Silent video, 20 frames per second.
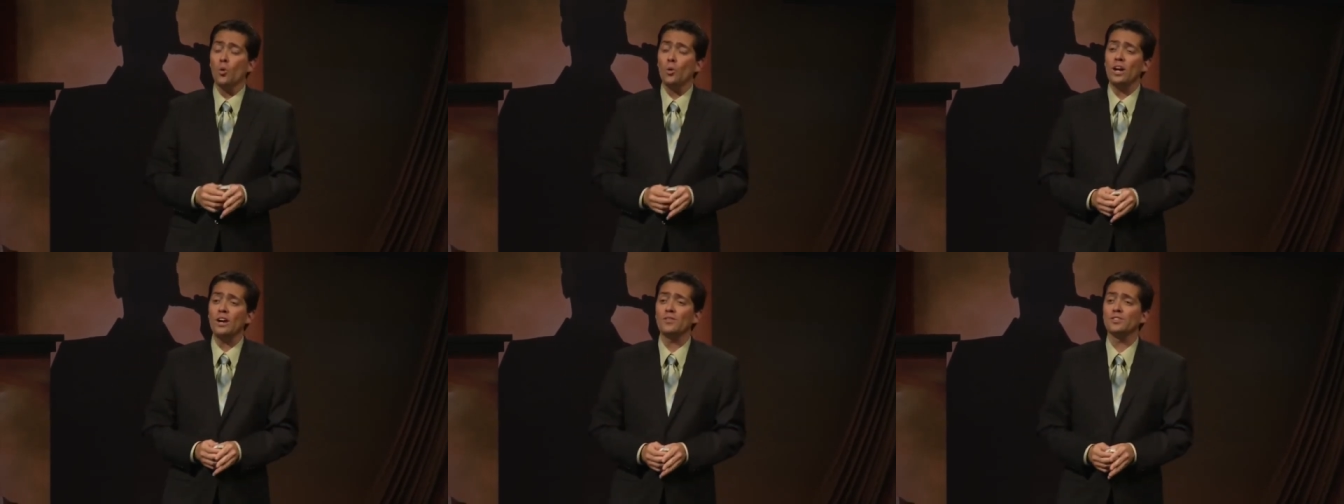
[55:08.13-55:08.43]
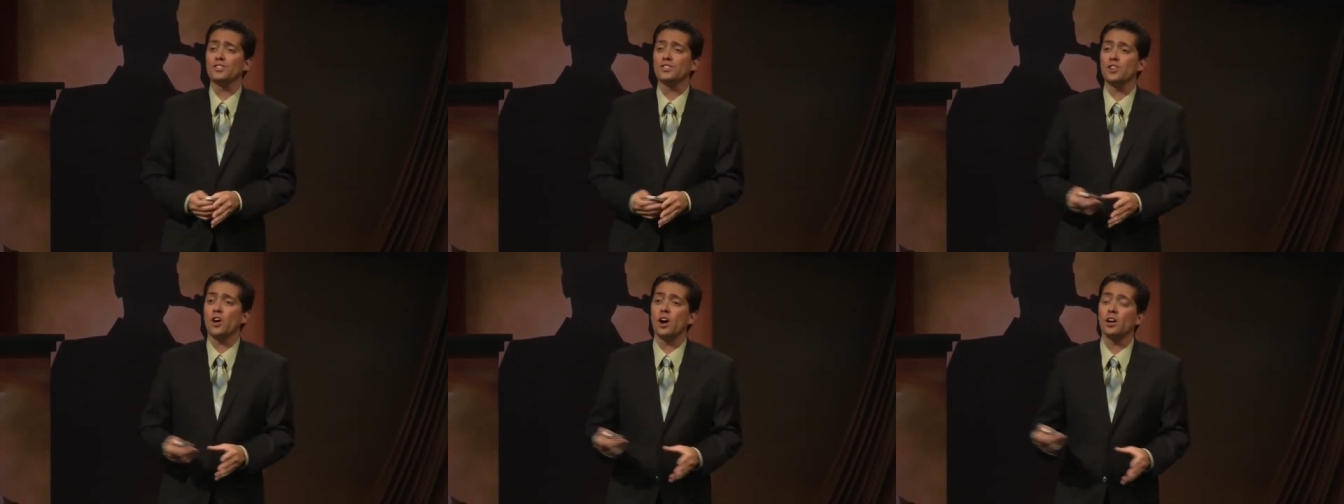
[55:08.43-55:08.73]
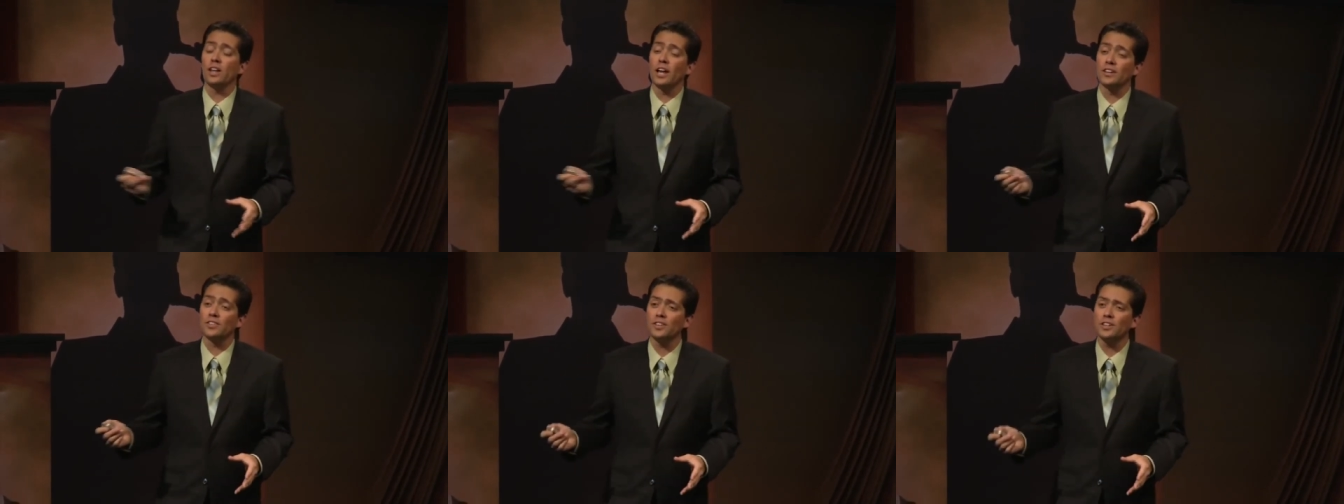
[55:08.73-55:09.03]
we have a
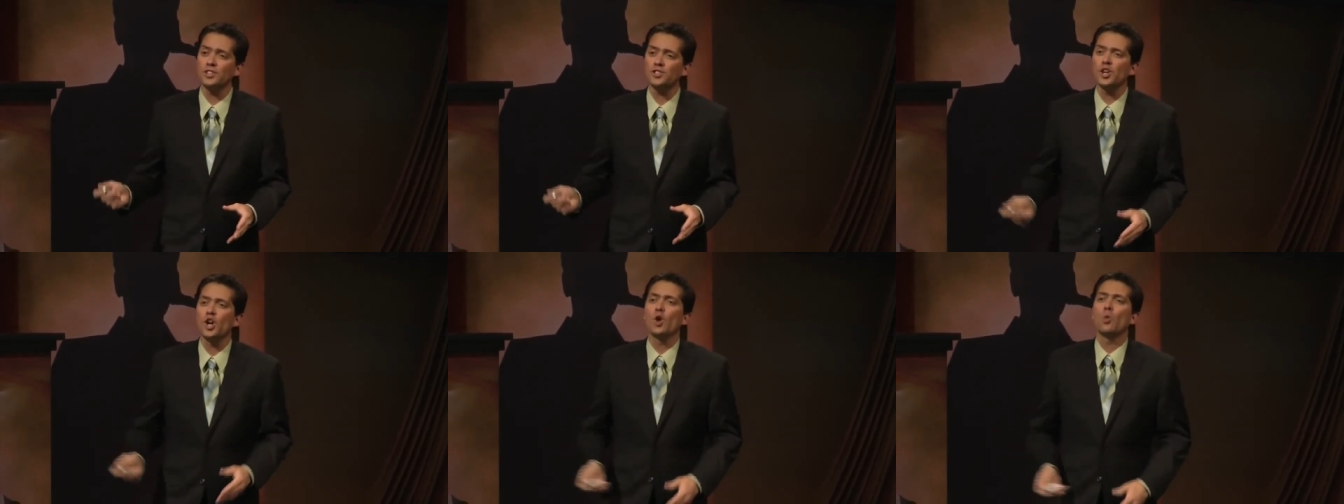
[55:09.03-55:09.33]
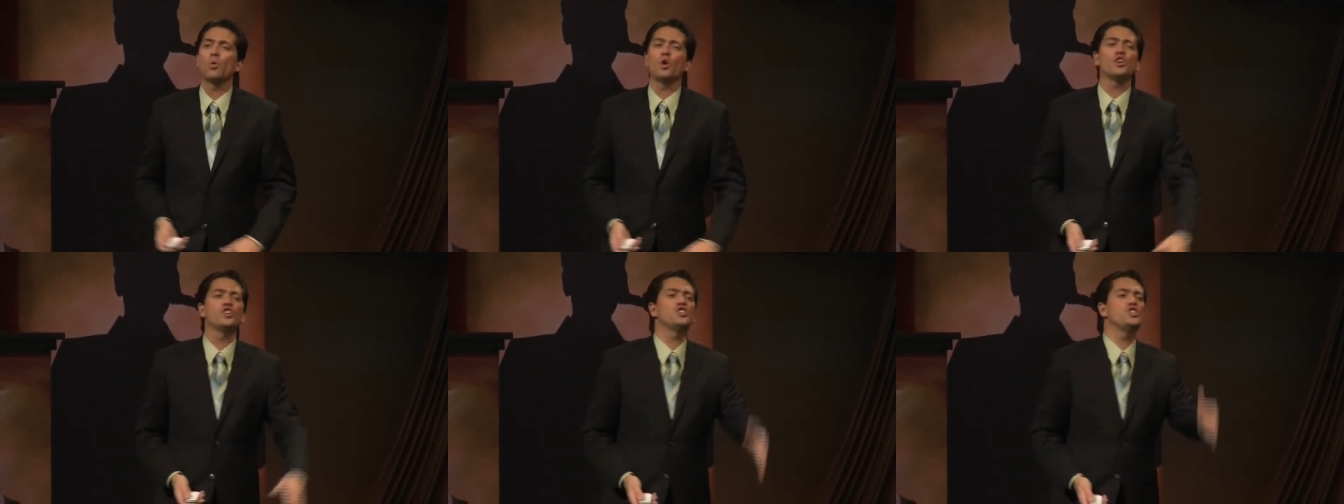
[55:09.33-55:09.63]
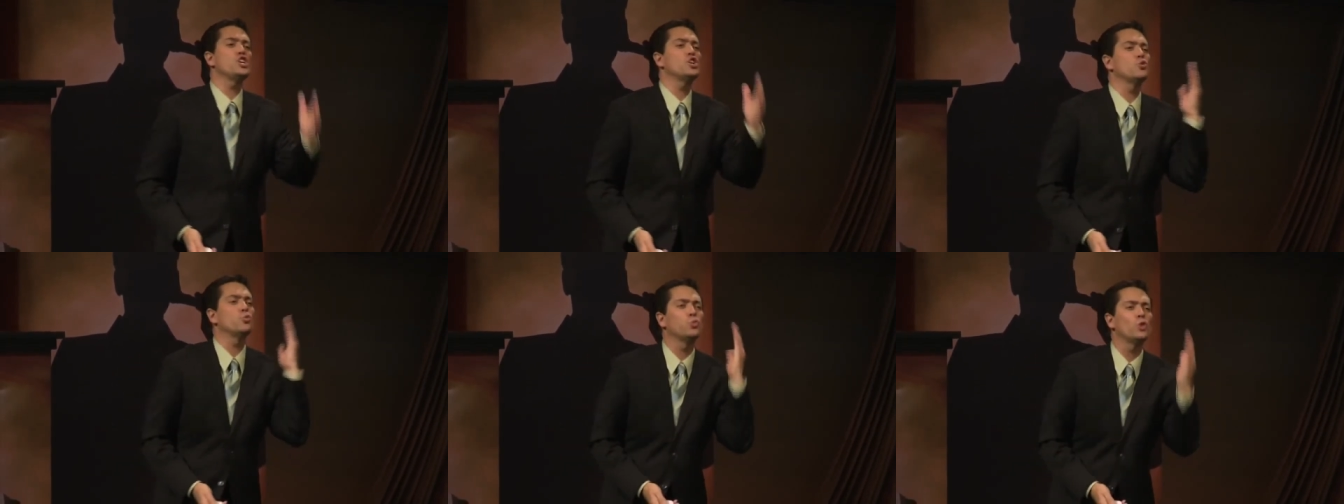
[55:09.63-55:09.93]
song like this where
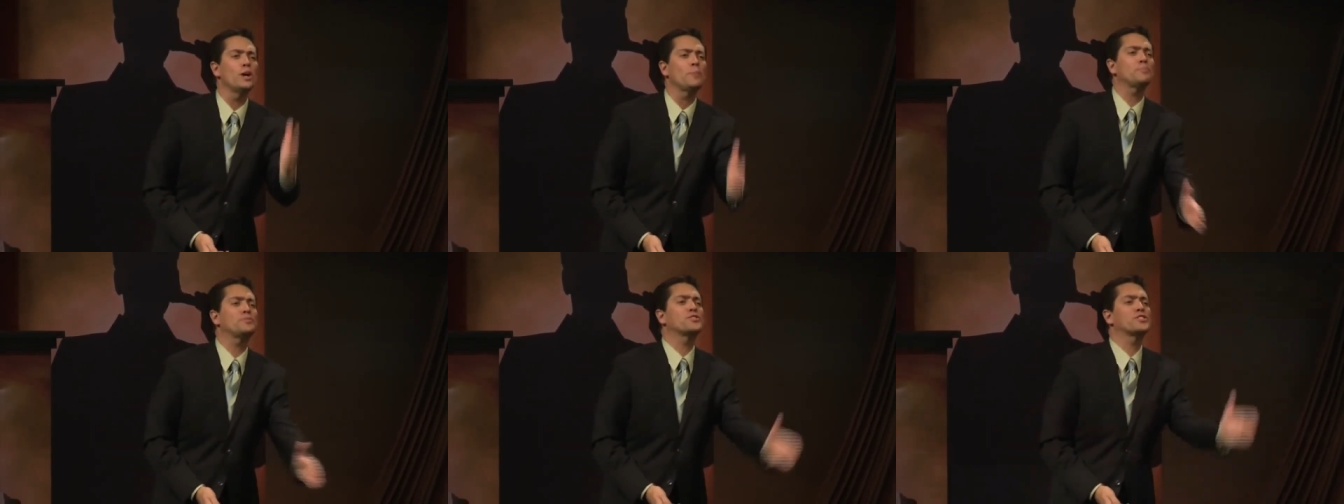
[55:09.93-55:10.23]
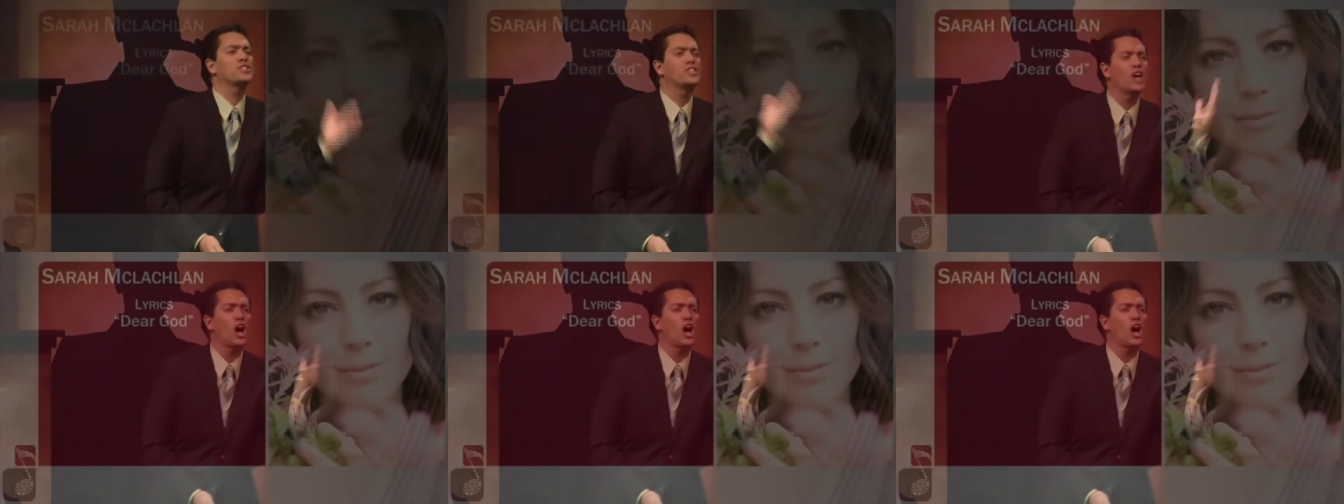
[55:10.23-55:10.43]
she rips